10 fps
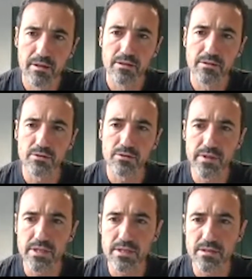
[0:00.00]
so
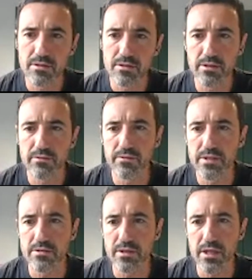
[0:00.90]
this is not
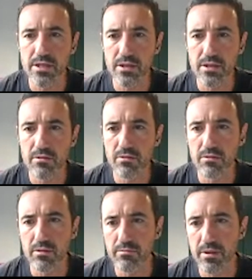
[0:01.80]
this notation, or
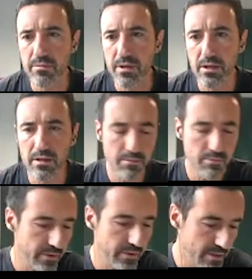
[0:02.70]
maybe I can
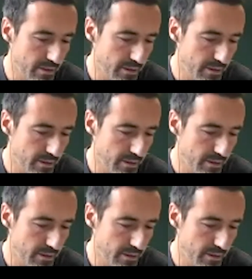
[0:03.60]
remove it.